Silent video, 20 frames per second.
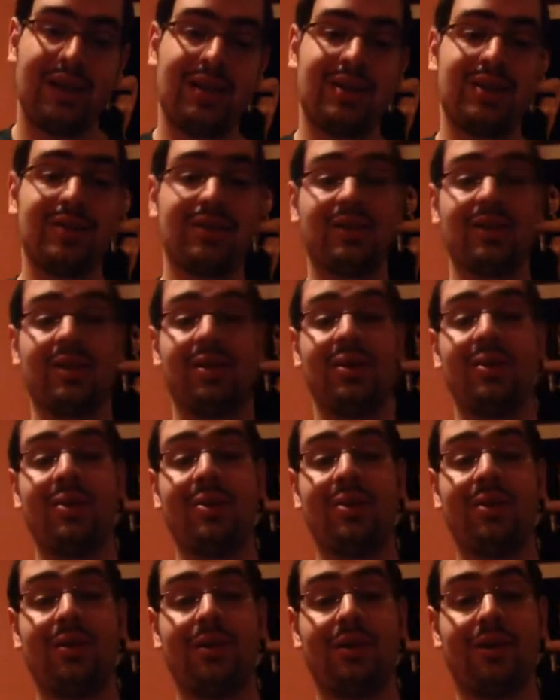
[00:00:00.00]

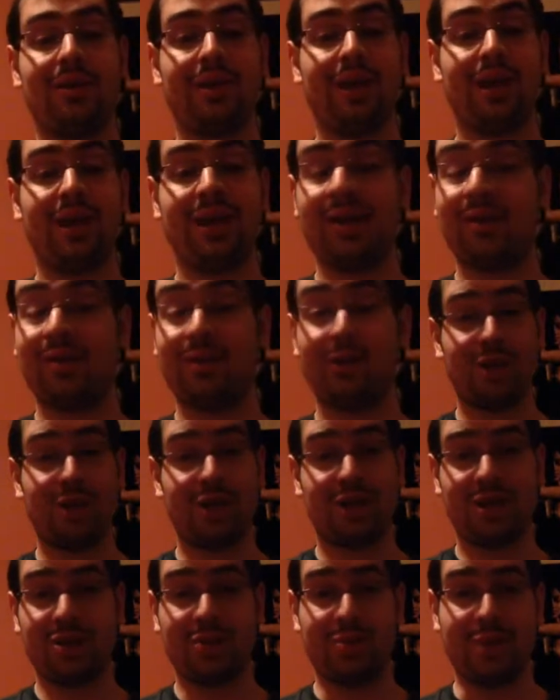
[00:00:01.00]
So I never
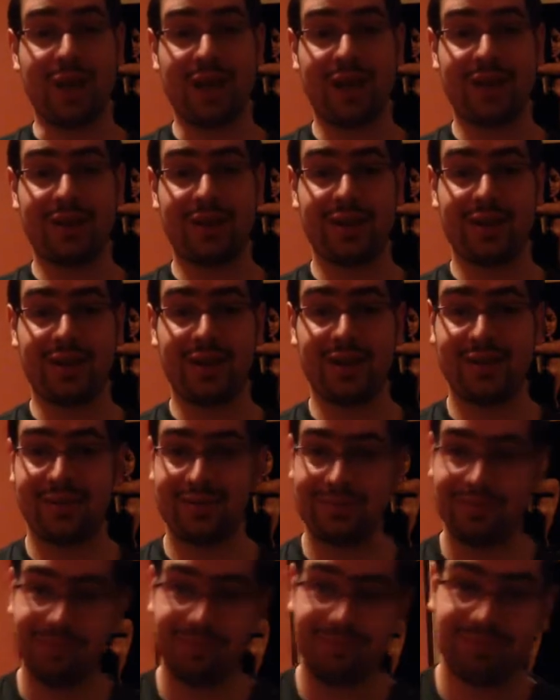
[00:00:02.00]
to go back there.
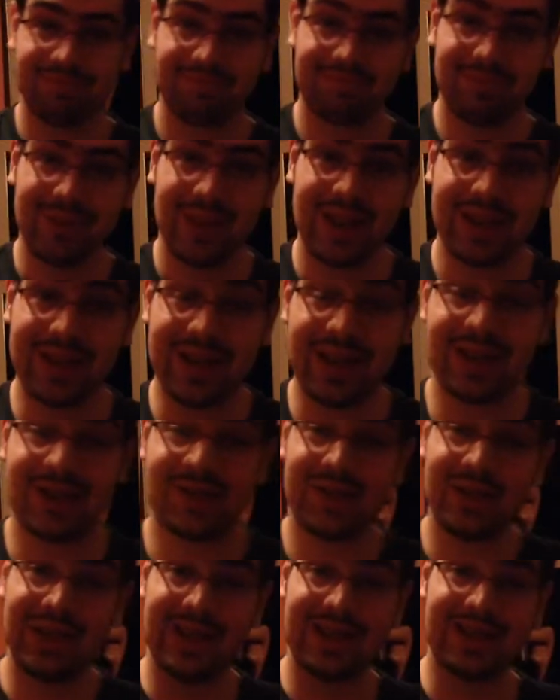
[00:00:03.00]
Thanks
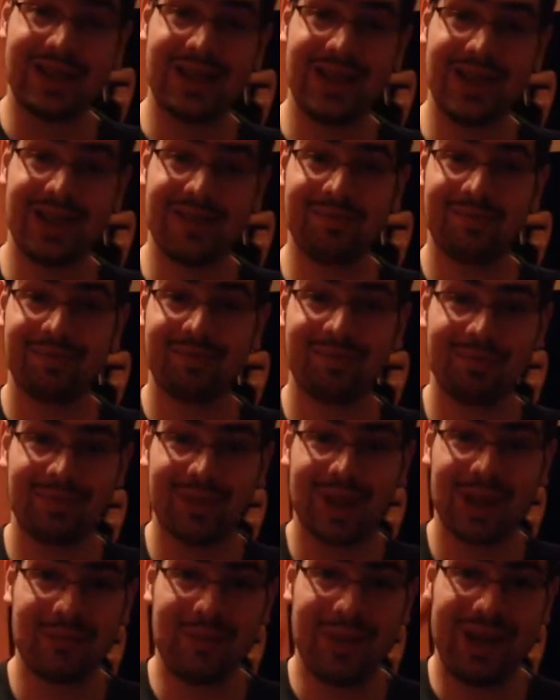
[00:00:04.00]
for listening.
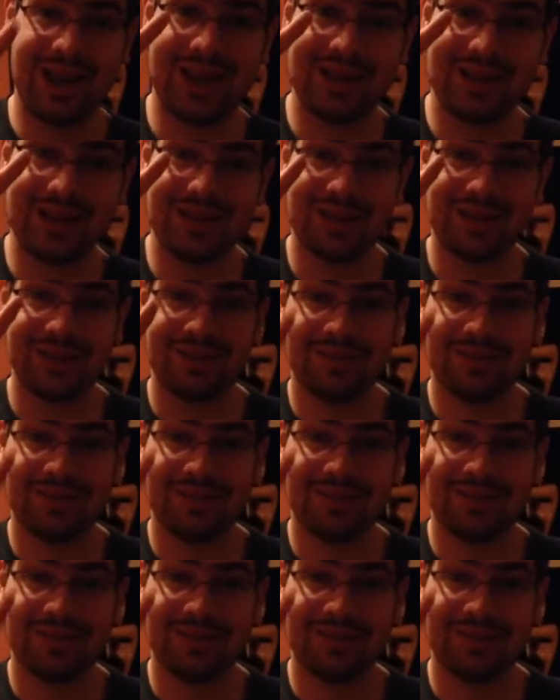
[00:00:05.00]
Peace.